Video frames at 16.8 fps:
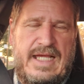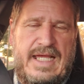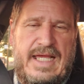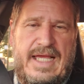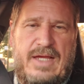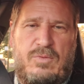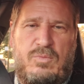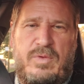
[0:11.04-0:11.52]

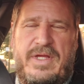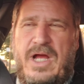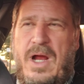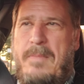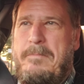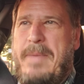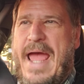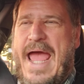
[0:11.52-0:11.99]
And we
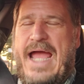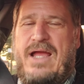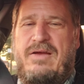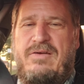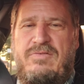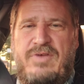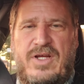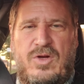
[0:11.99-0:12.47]
are
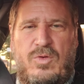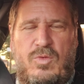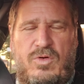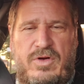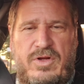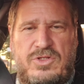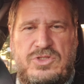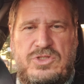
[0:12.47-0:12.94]
back, Vigor
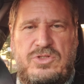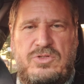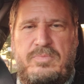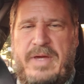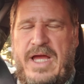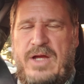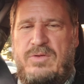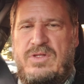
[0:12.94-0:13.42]
Warriors 2,
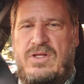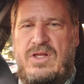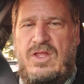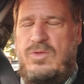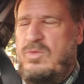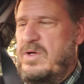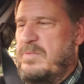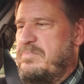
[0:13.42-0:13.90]
back with
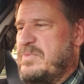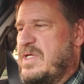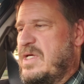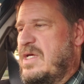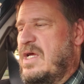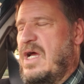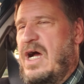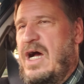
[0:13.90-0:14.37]
another one.
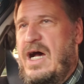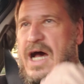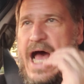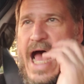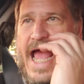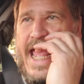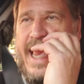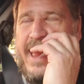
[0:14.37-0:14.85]
Uh,
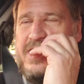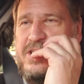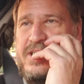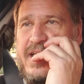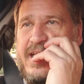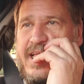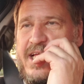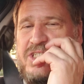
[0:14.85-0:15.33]
I actually
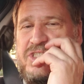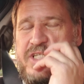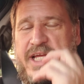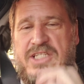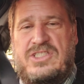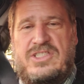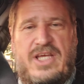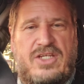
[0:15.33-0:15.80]
did get a
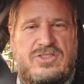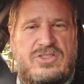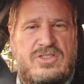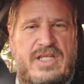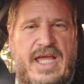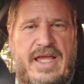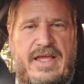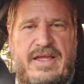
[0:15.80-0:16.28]
chance
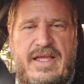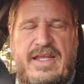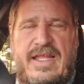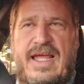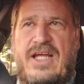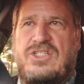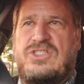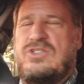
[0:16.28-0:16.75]
yesterday, and
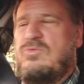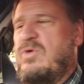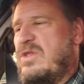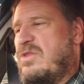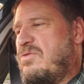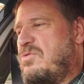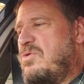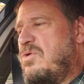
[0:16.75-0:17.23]
I actually
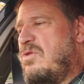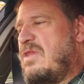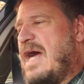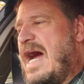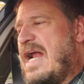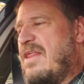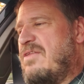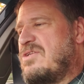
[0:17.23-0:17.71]
went through a
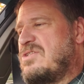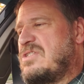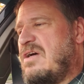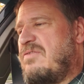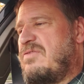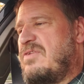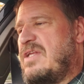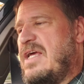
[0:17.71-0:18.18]
lot of the
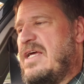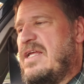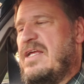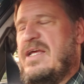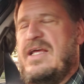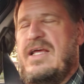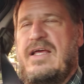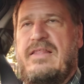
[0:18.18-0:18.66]
stuff that
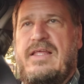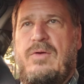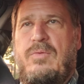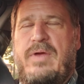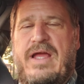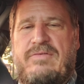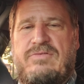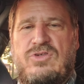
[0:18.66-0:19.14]
that
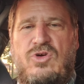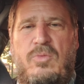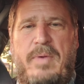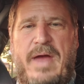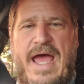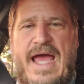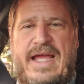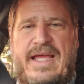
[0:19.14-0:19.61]
we have to go
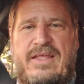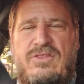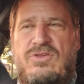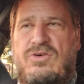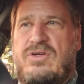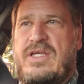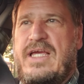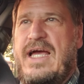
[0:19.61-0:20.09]
back and
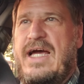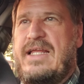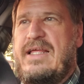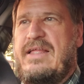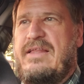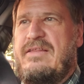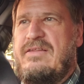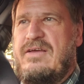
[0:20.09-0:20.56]
look at,
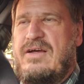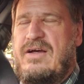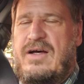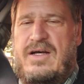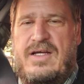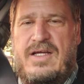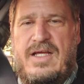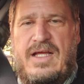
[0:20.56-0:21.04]
and
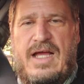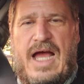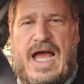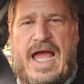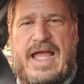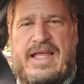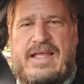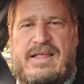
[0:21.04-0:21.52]
uh,
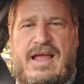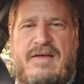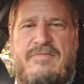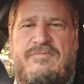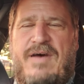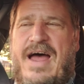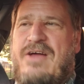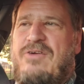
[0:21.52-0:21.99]
I I
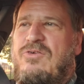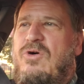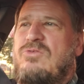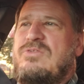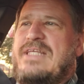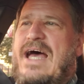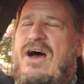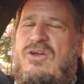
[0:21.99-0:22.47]
finally
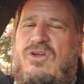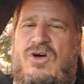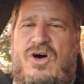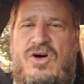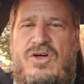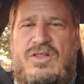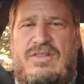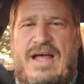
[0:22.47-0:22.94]
wrote down
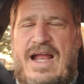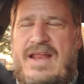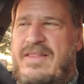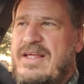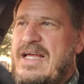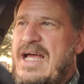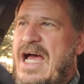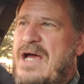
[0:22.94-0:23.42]
all a lot of
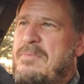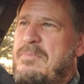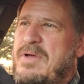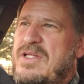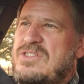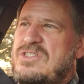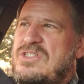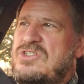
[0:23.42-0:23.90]
the
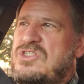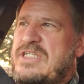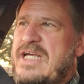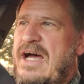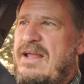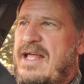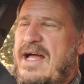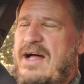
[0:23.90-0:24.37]
comments and
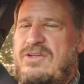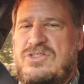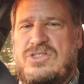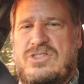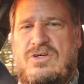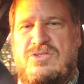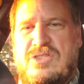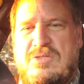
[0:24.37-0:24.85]
shout outs.
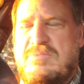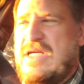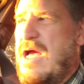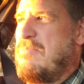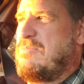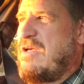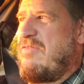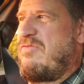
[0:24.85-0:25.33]
So
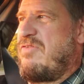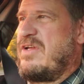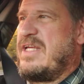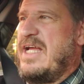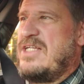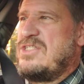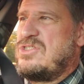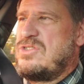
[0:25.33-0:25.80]
sometimes I
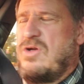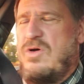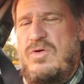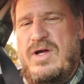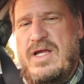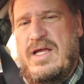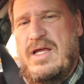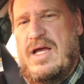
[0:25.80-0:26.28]
forget,
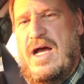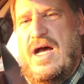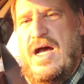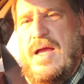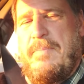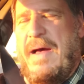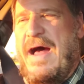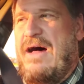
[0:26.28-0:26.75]
so
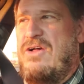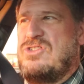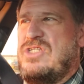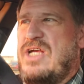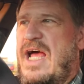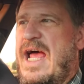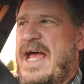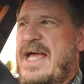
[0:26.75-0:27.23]
I
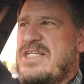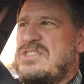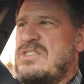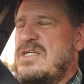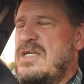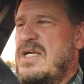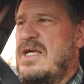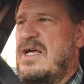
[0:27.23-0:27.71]

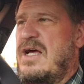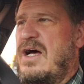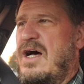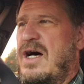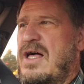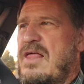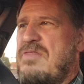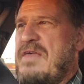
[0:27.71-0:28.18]
apologize
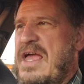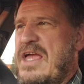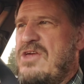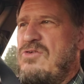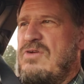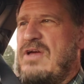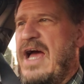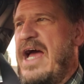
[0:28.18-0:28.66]
uh,
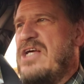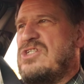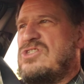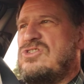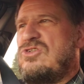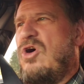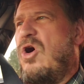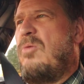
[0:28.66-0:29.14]
thank you guys
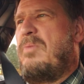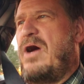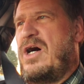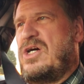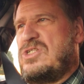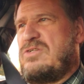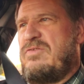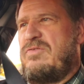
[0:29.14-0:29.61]
so
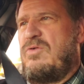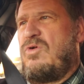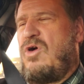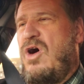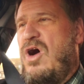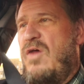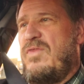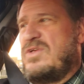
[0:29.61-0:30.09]
much
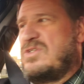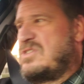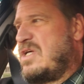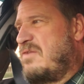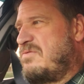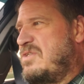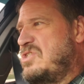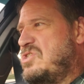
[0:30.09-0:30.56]
for all the
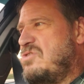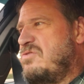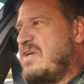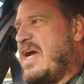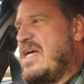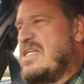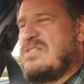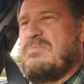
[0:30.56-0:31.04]
stuff that you
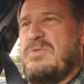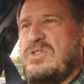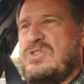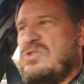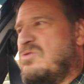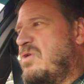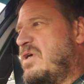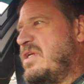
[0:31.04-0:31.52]
guys have been
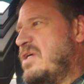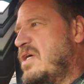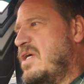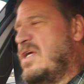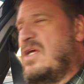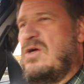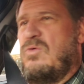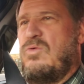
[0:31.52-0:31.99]
doing.
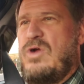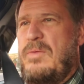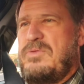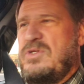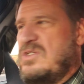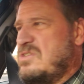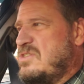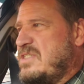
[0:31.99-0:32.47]
We're up
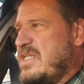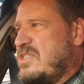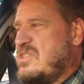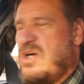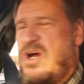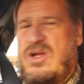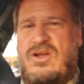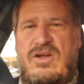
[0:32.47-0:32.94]
to
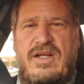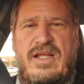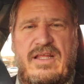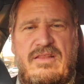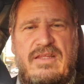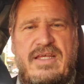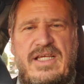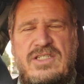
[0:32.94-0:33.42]
600
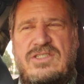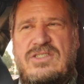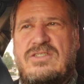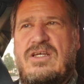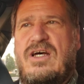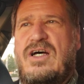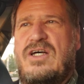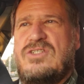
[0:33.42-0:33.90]
at
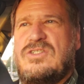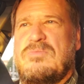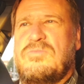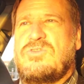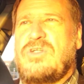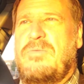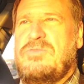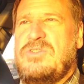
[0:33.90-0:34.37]
least uh,
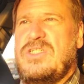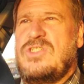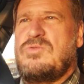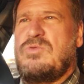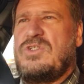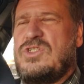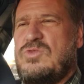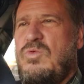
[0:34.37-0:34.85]

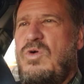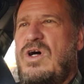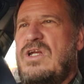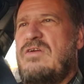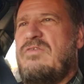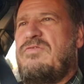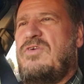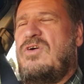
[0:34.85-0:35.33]
subscriptions, which is
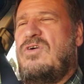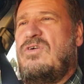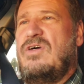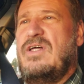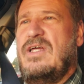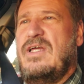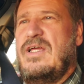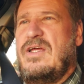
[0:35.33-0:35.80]
wonderful.
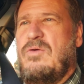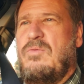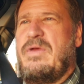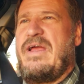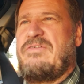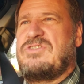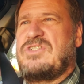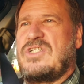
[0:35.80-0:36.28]

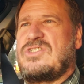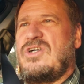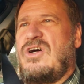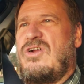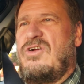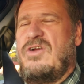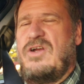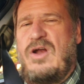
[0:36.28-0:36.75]
We have
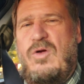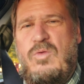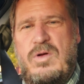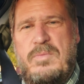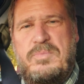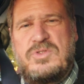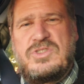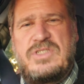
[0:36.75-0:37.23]
600 in our
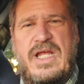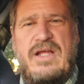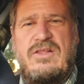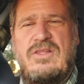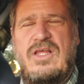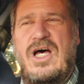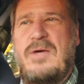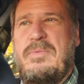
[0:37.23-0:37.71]
1%
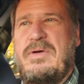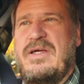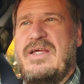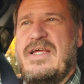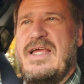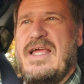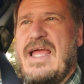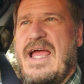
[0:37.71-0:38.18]
club,
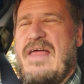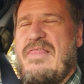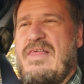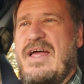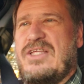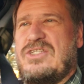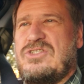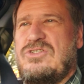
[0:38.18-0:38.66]
and
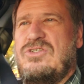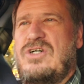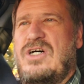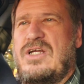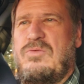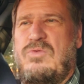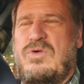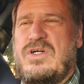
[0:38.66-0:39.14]
that's
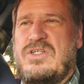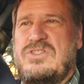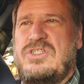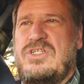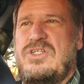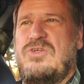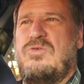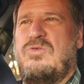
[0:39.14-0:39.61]
good. We'll
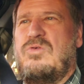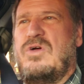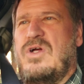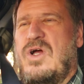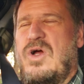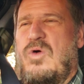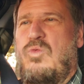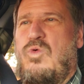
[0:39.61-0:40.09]
continue
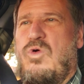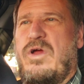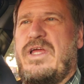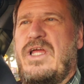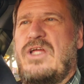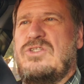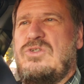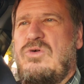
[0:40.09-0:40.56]

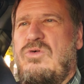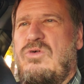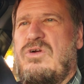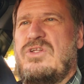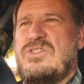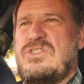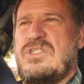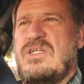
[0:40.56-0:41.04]
working
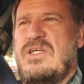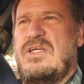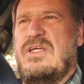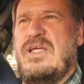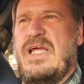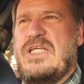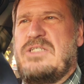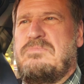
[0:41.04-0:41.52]
towards
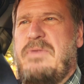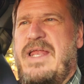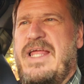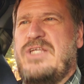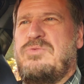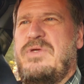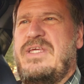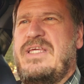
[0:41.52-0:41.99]
as
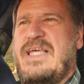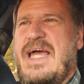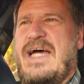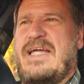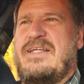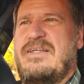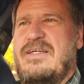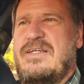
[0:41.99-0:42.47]
many as we can
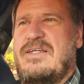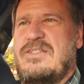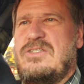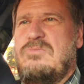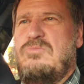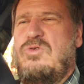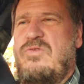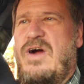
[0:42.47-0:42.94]
get
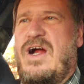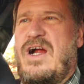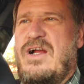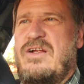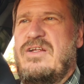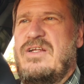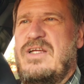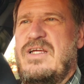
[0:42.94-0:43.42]
to move
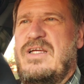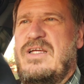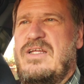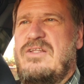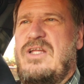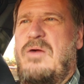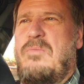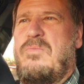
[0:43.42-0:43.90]
our
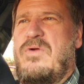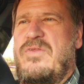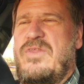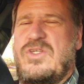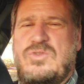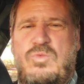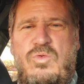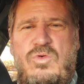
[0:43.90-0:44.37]
number in
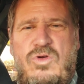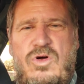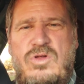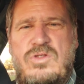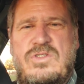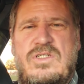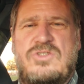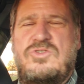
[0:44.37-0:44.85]
this
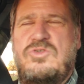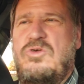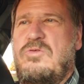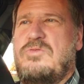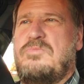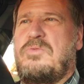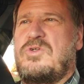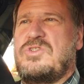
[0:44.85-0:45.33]
world to
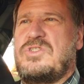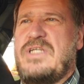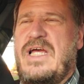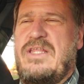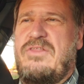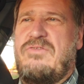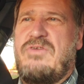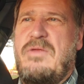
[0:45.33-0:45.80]
2%,
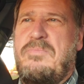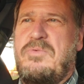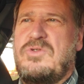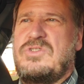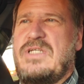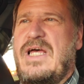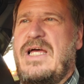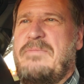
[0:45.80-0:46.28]

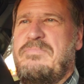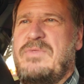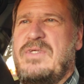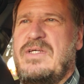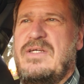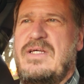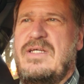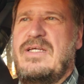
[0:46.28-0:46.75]
3%,
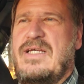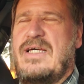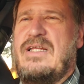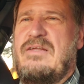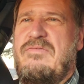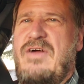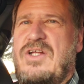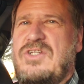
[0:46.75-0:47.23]

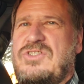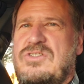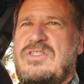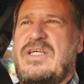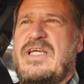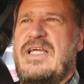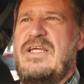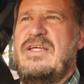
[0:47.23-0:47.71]
and
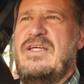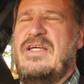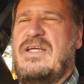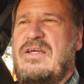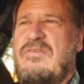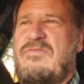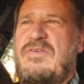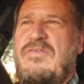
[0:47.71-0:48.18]
eventually
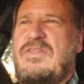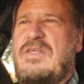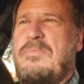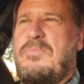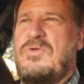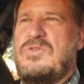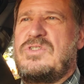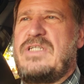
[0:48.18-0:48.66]

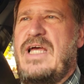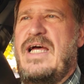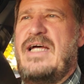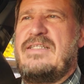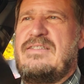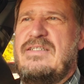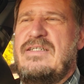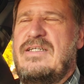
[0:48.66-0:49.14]

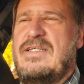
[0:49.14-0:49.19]
50%